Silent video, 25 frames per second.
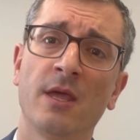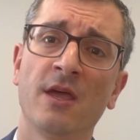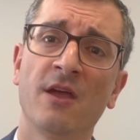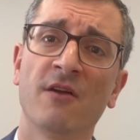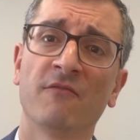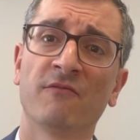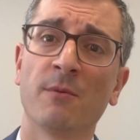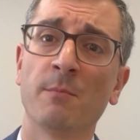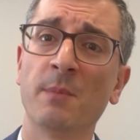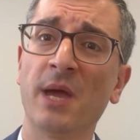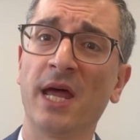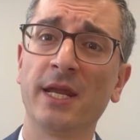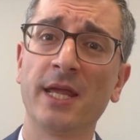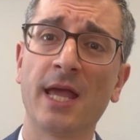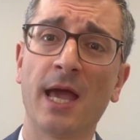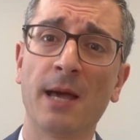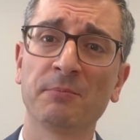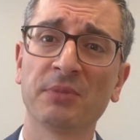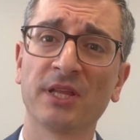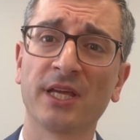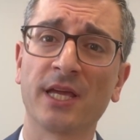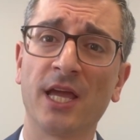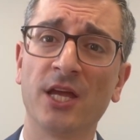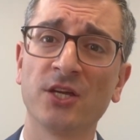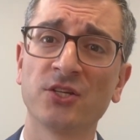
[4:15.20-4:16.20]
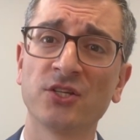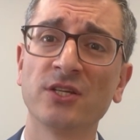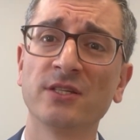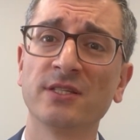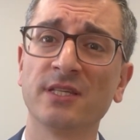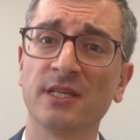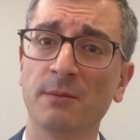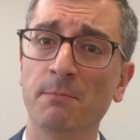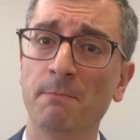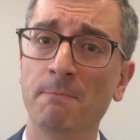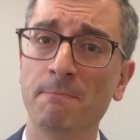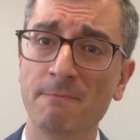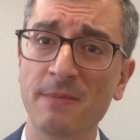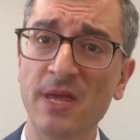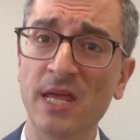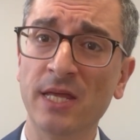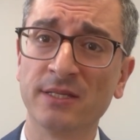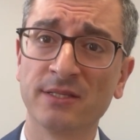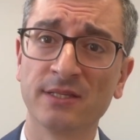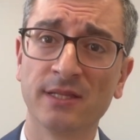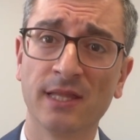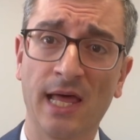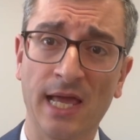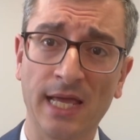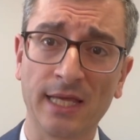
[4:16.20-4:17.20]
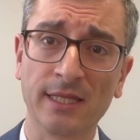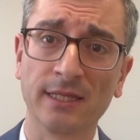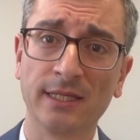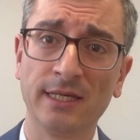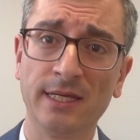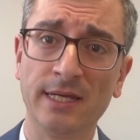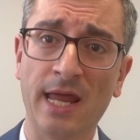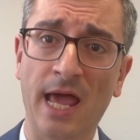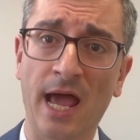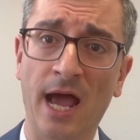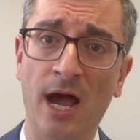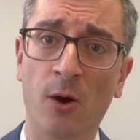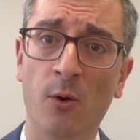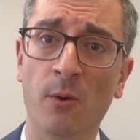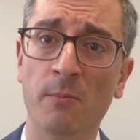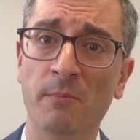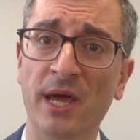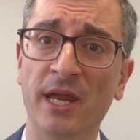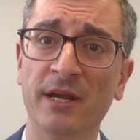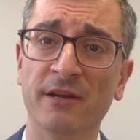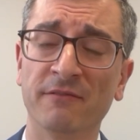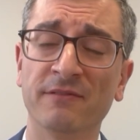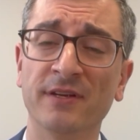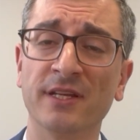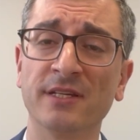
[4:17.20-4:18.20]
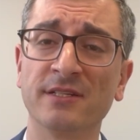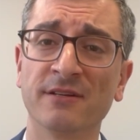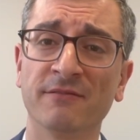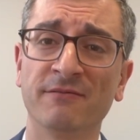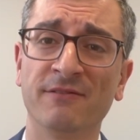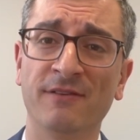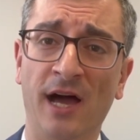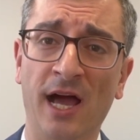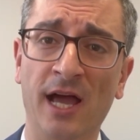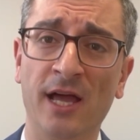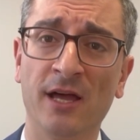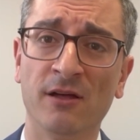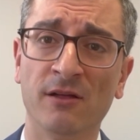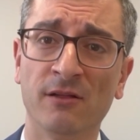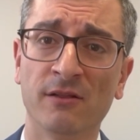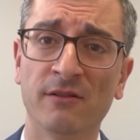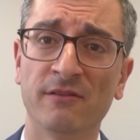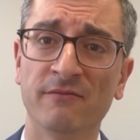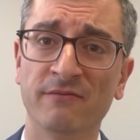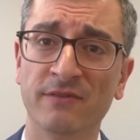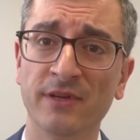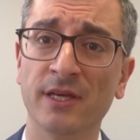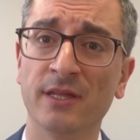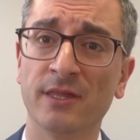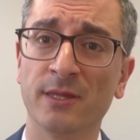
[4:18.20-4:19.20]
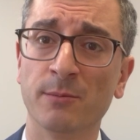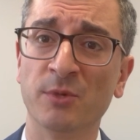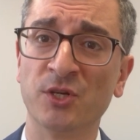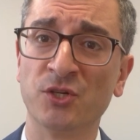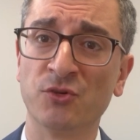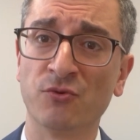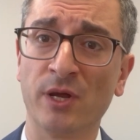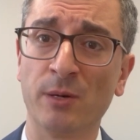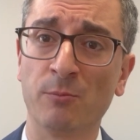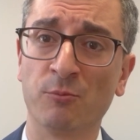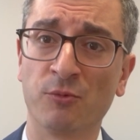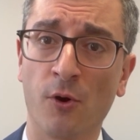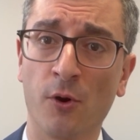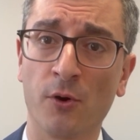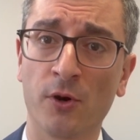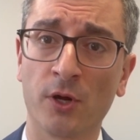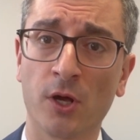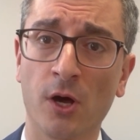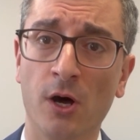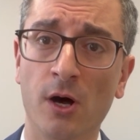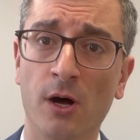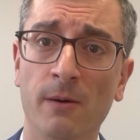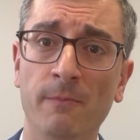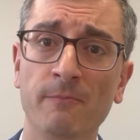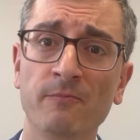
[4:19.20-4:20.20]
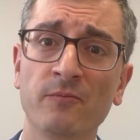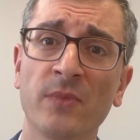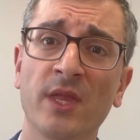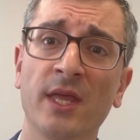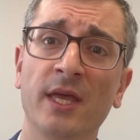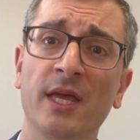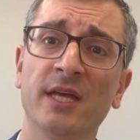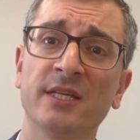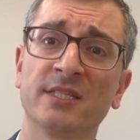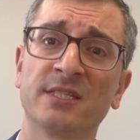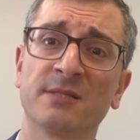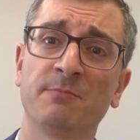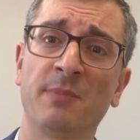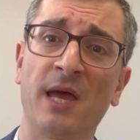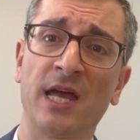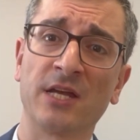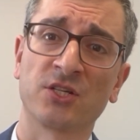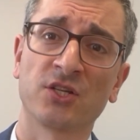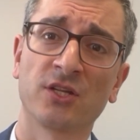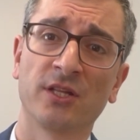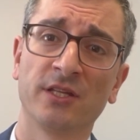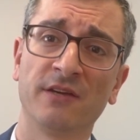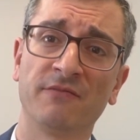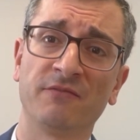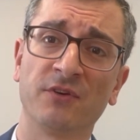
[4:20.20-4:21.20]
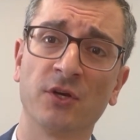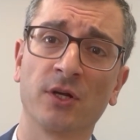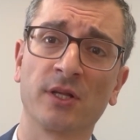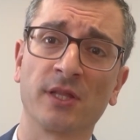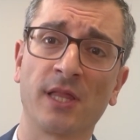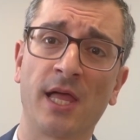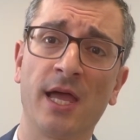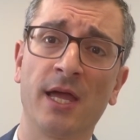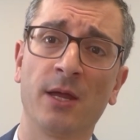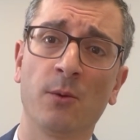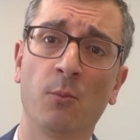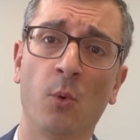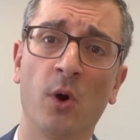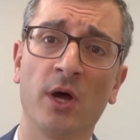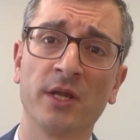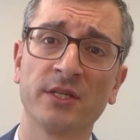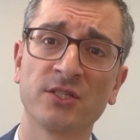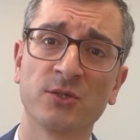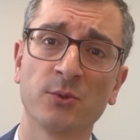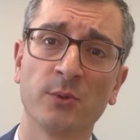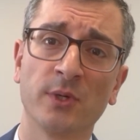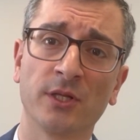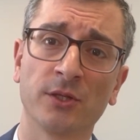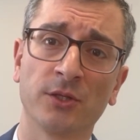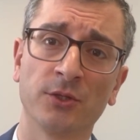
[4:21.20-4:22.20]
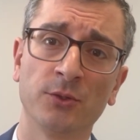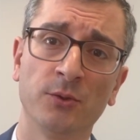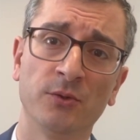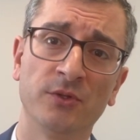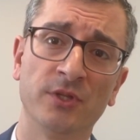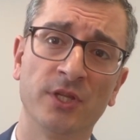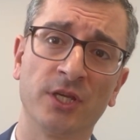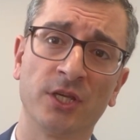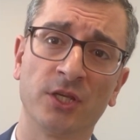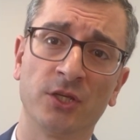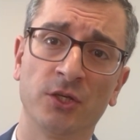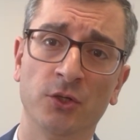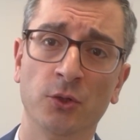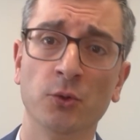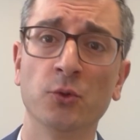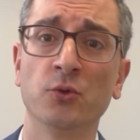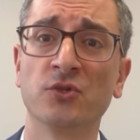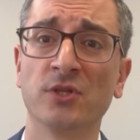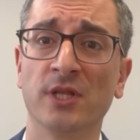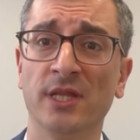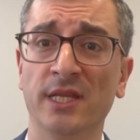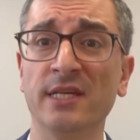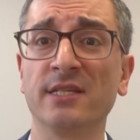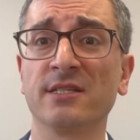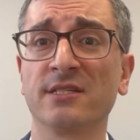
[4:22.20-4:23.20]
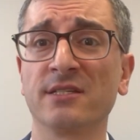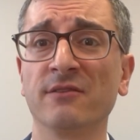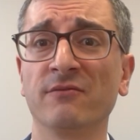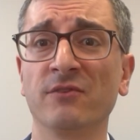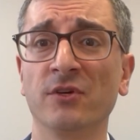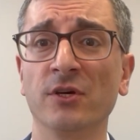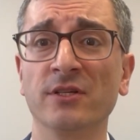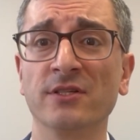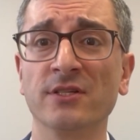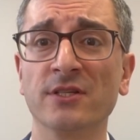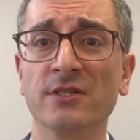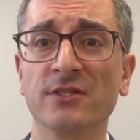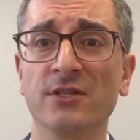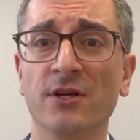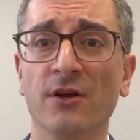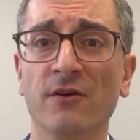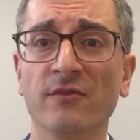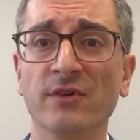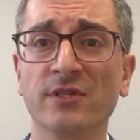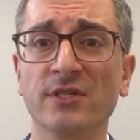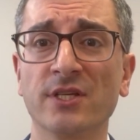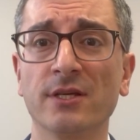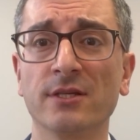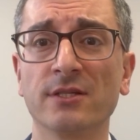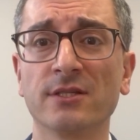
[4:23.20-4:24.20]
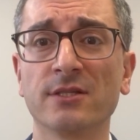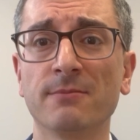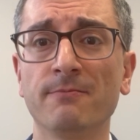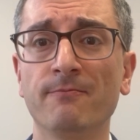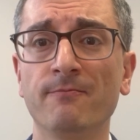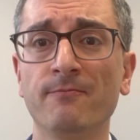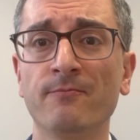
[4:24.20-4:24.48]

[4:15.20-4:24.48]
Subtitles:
for many applications, it is likely now a benefit to file via the Madrid Protocol, especially if your client wants to include the huge list of goods and services.